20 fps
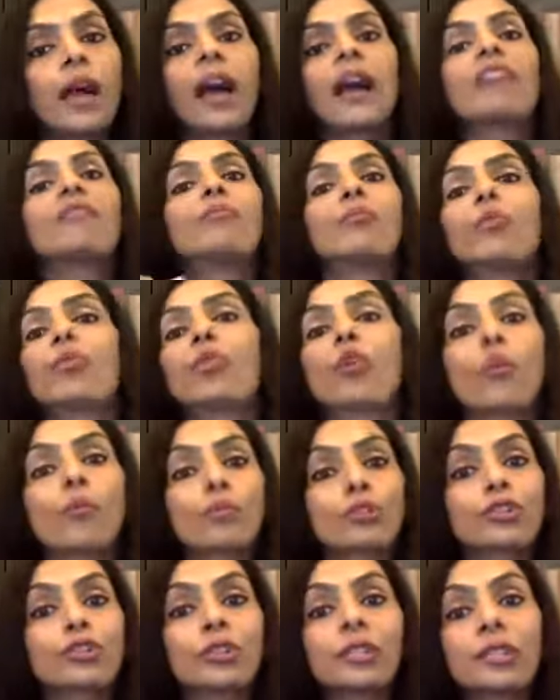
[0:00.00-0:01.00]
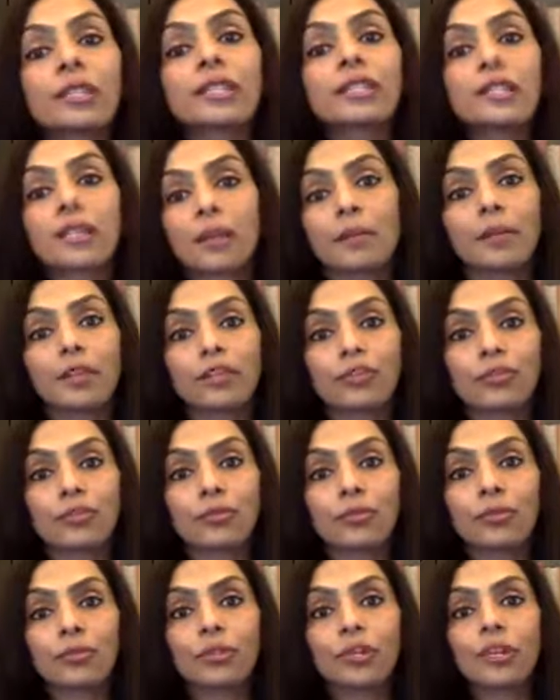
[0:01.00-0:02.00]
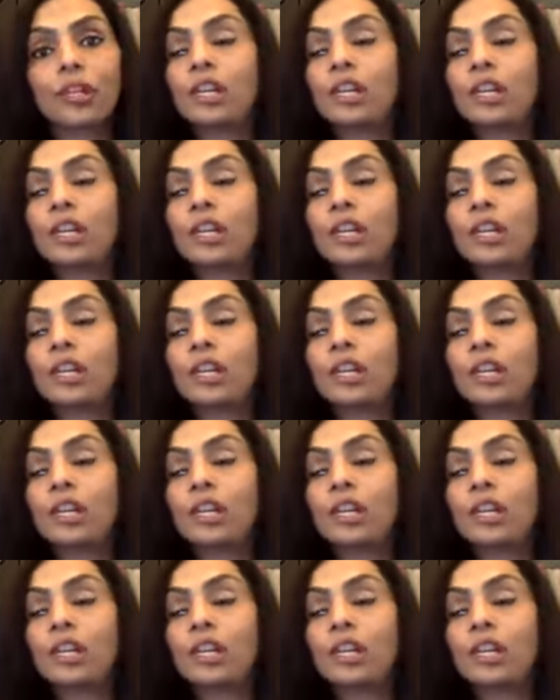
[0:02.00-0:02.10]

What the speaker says: have more opportunities coming to you.